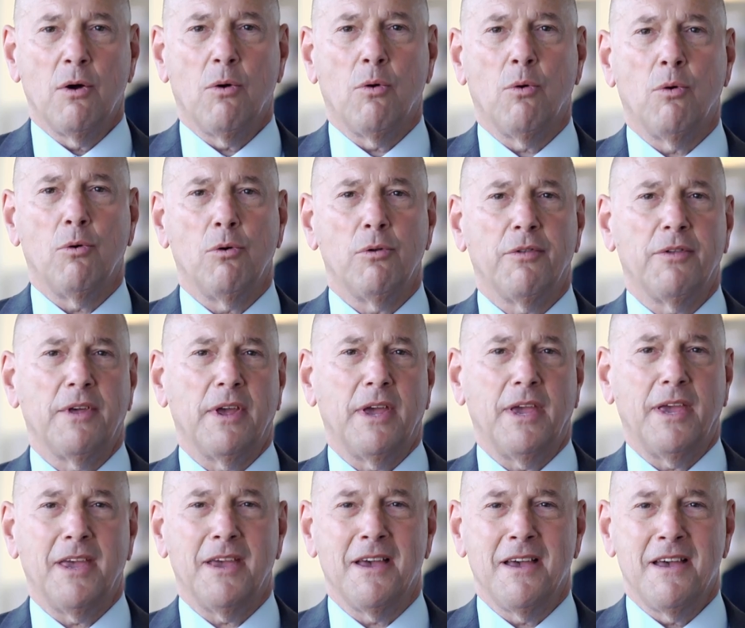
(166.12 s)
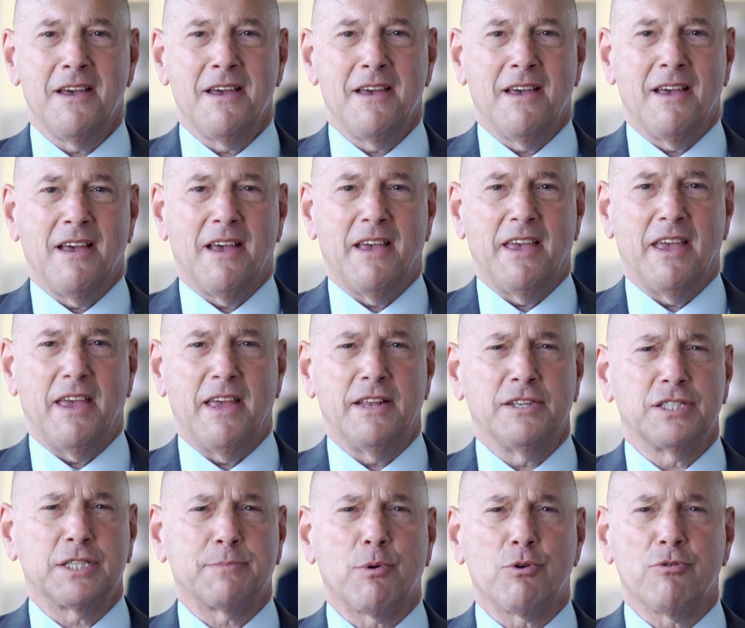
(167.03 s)
all the
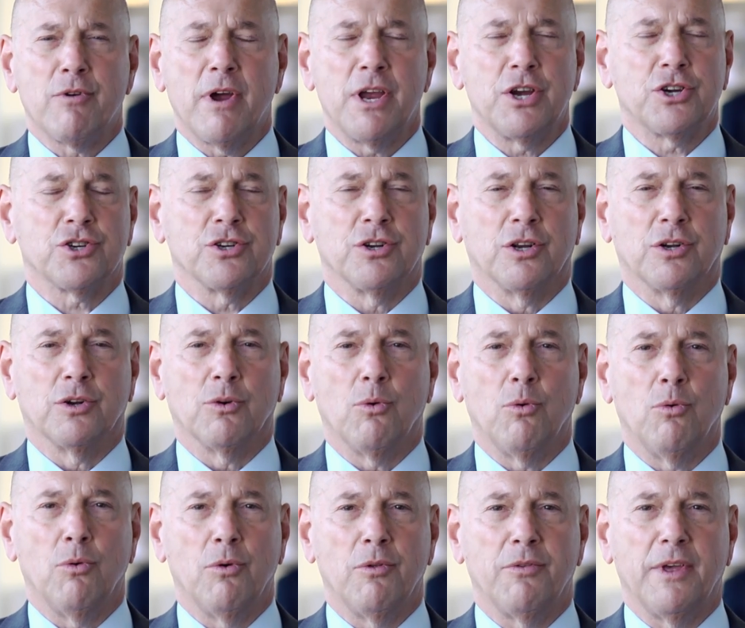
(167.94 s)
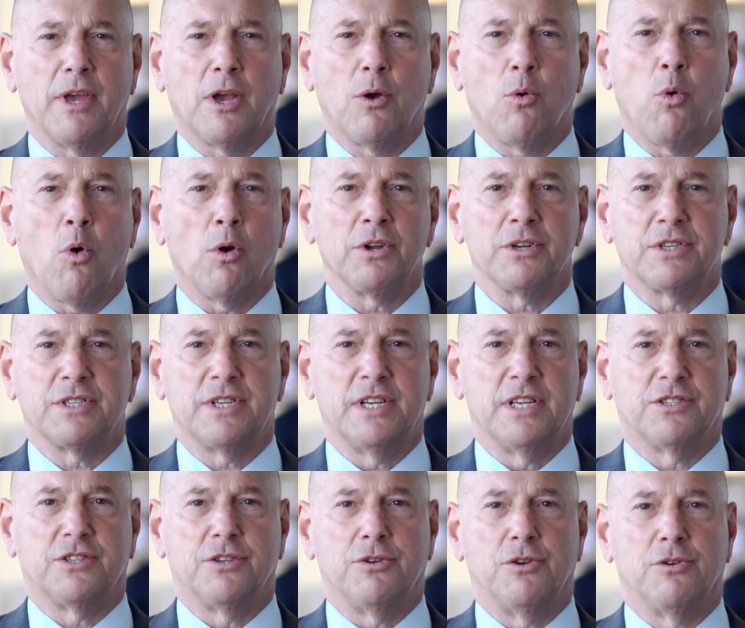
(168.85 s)
inspiration and all the
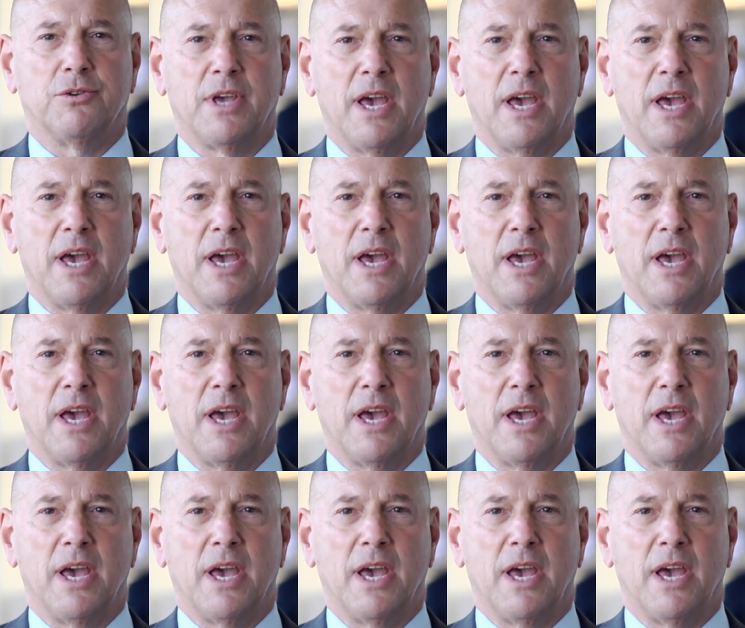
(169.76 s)
qualities that you